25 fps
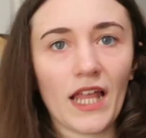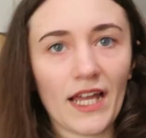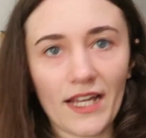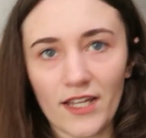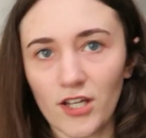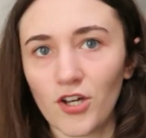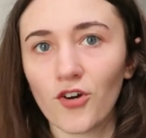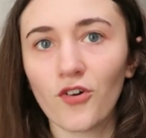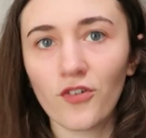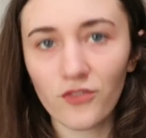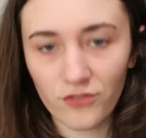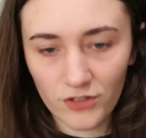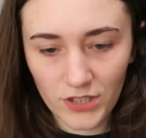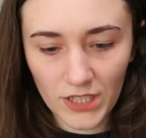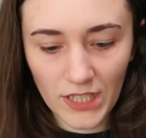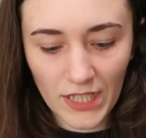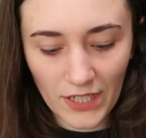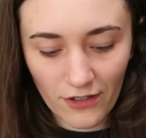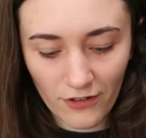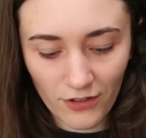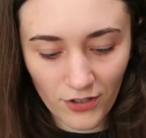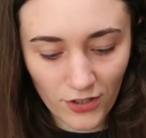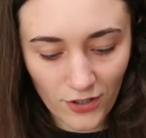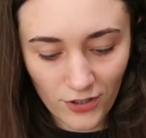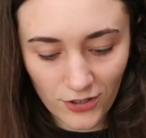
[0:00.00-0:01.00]
like over a
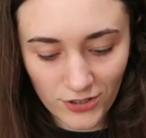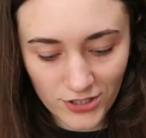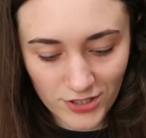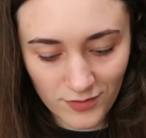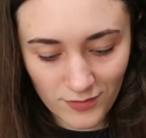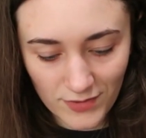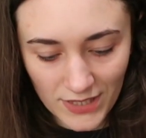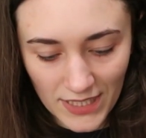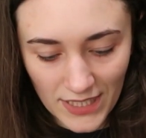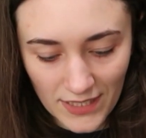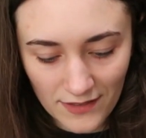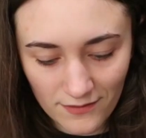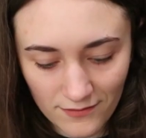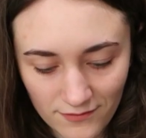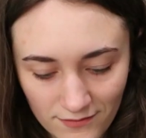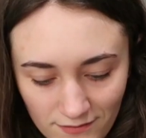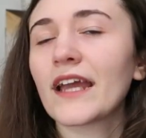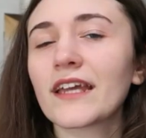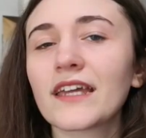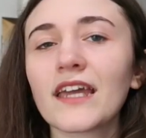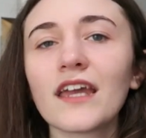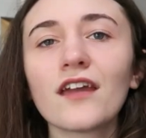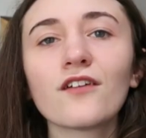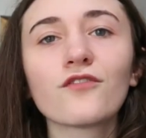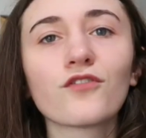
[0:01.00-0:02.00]
year ago or something.
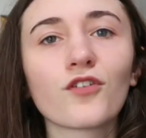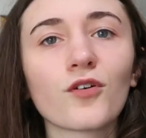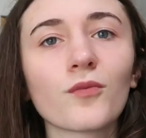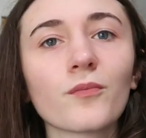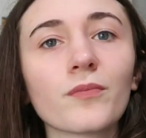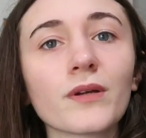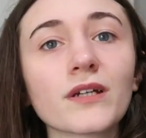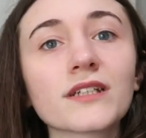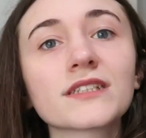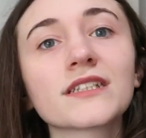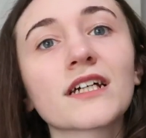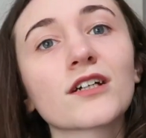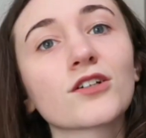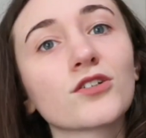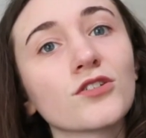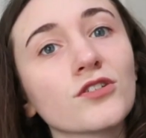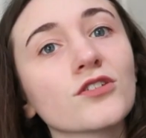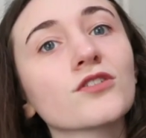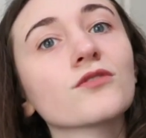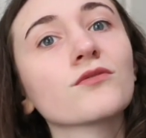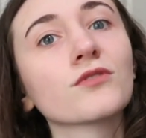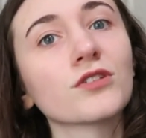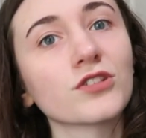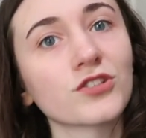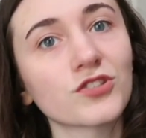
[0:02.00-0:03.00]
I gave up because I
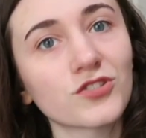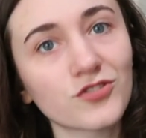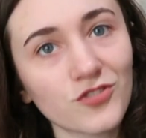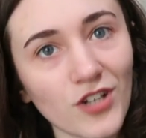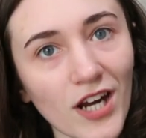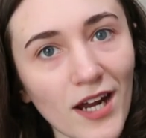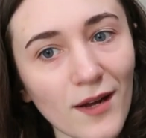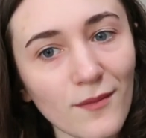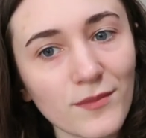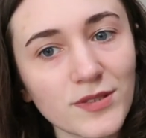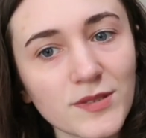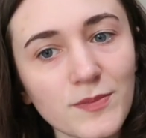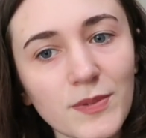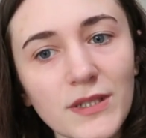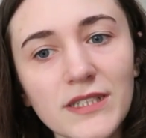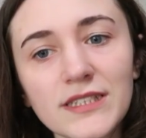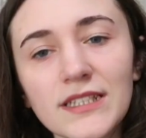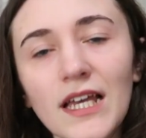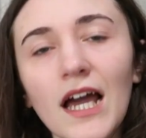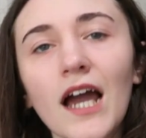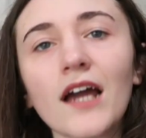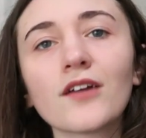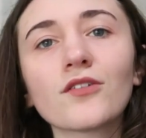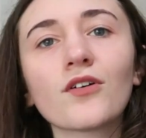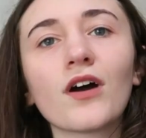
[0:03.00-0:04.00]
couldn't do the straps,
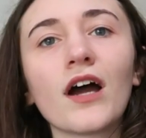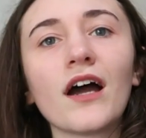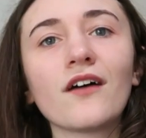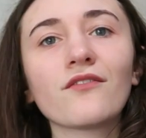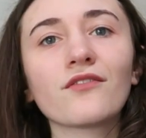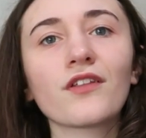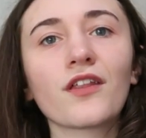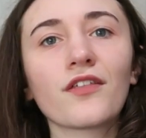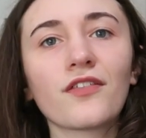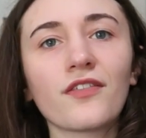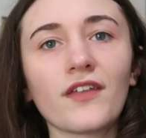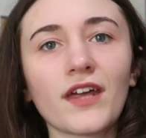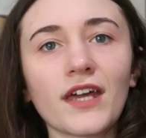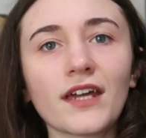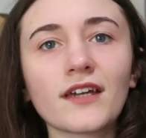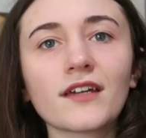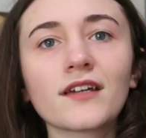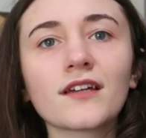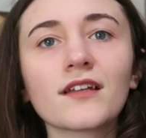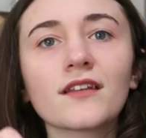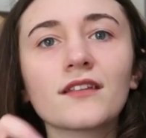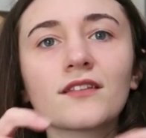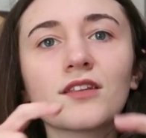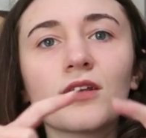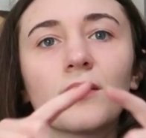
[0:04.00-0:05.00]
because I don't have the
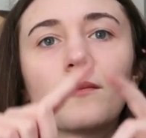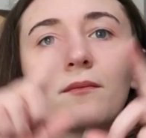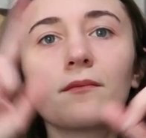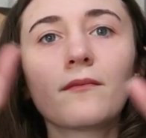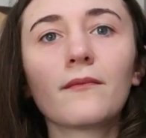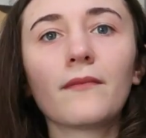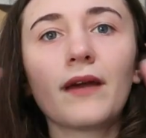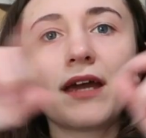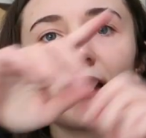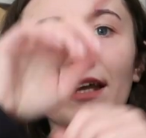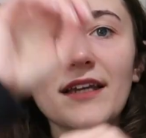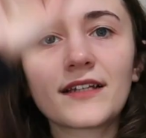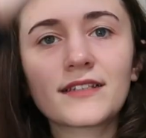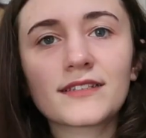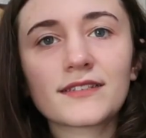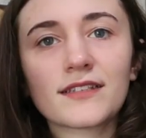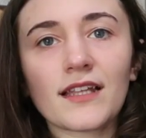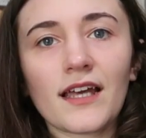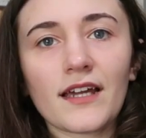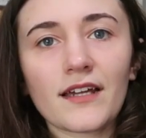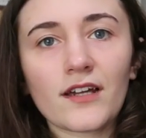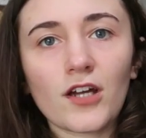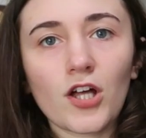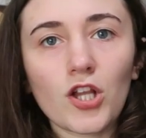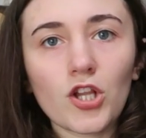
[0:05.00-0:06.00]
thing that makes
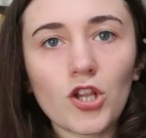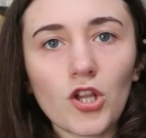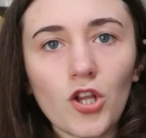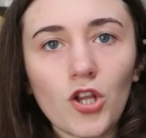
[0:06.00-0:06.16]
like a